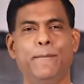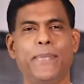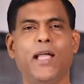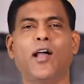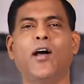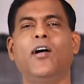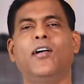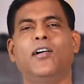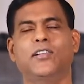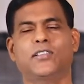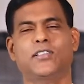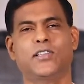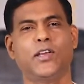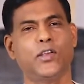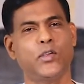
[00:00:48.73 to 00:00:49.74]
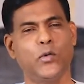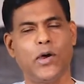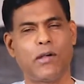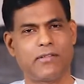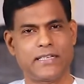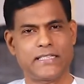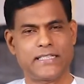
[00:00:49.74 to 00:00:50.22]
because you
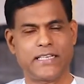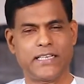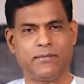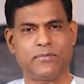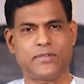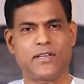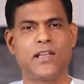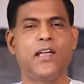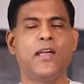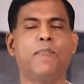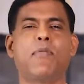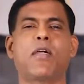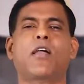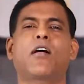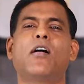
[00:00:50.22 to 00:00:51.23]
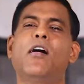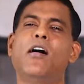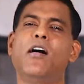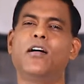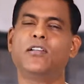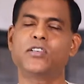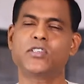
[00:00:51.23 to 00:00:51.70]
are redeemed,
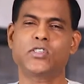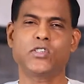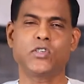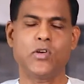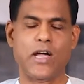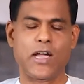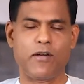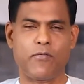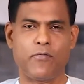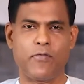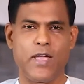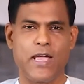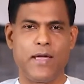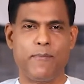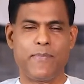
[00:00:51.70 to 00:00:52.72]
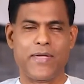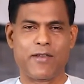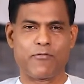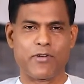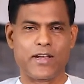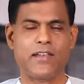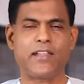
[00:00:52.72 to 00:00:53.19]
because you have
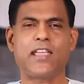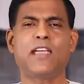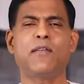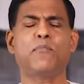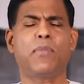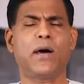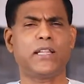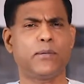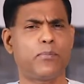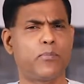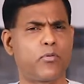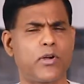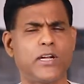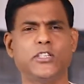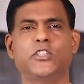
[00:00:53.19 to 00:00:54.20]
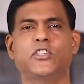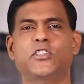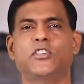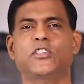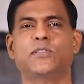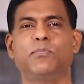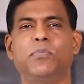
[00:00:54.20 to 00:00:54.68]
been redeemed by the
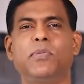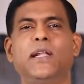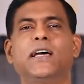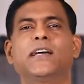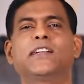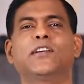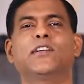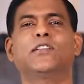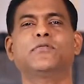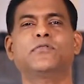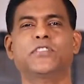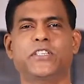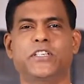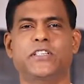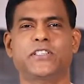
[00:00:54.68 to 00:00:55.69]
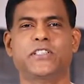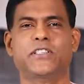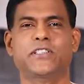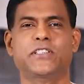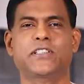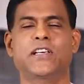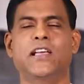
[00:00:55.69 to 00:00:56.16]
precious blood of Jesus.